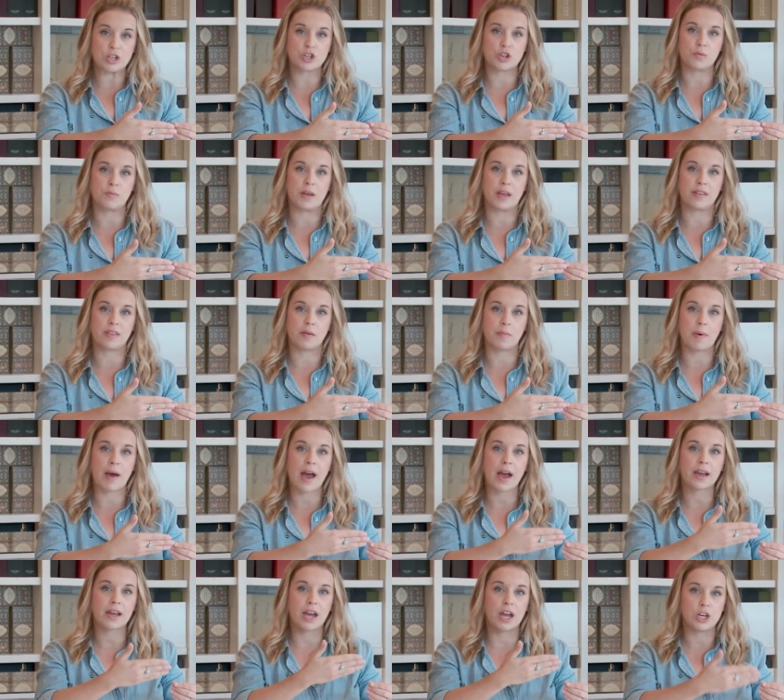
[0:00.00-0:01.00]
should be in the
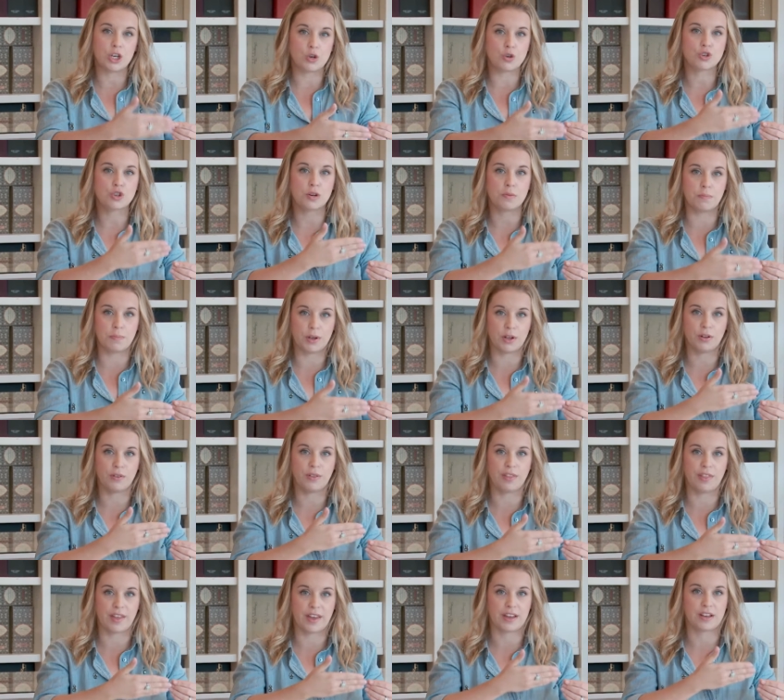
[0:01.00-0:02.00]
back, and you should
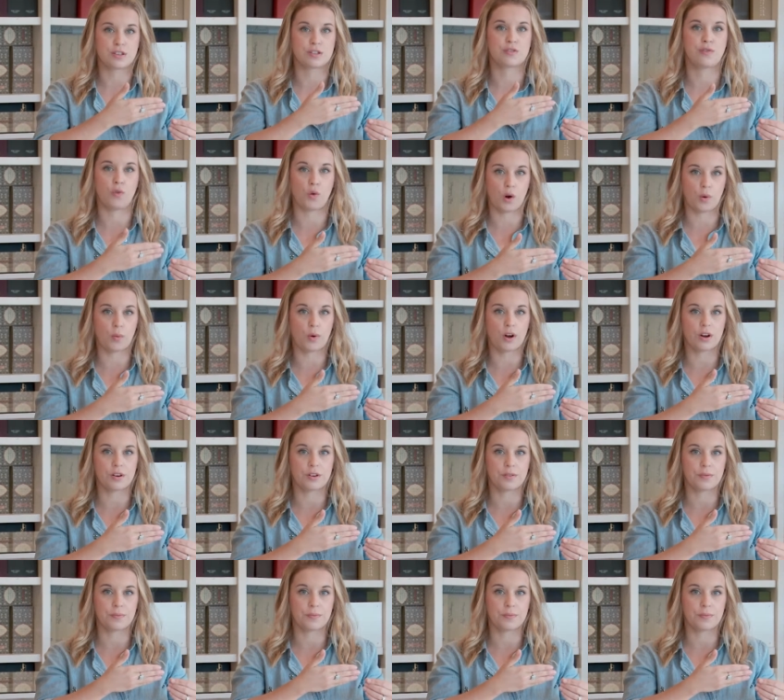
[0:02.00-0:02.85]
build things forward.